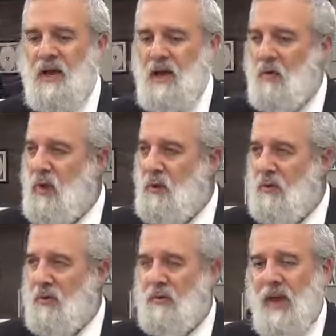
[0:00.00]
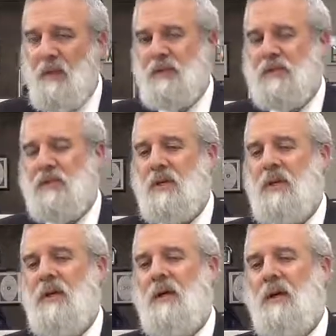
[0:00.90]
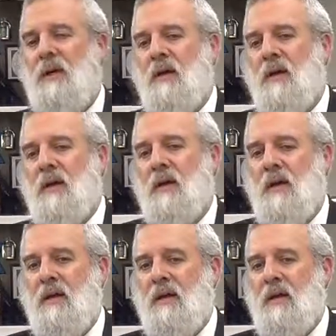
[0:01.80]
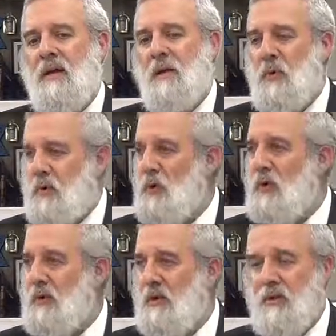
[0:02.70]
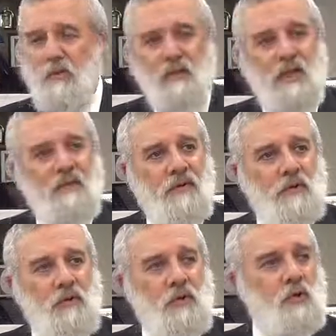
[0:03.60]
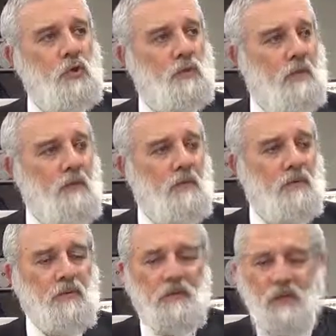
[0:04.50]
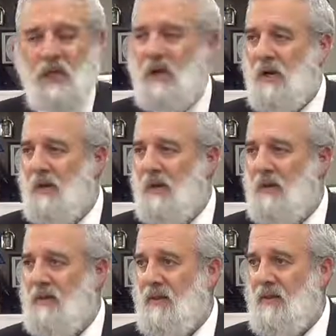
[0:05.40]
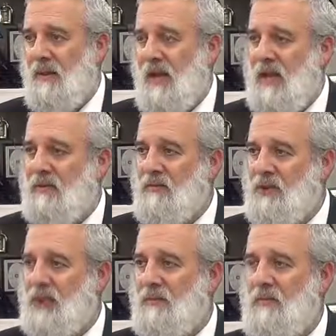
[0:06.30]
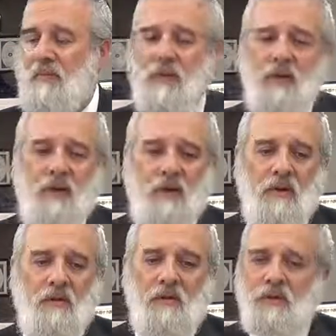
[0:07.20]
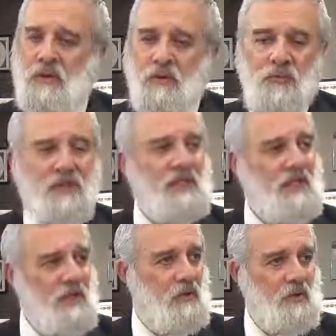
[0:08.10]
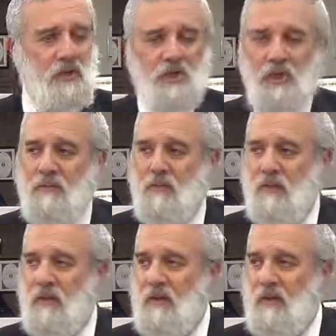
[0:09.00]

He agreed with him. That was an opportunity that was given to the Jewish people to see clearly the hand of Hashem. There was a tremendous Kiddush Hashem.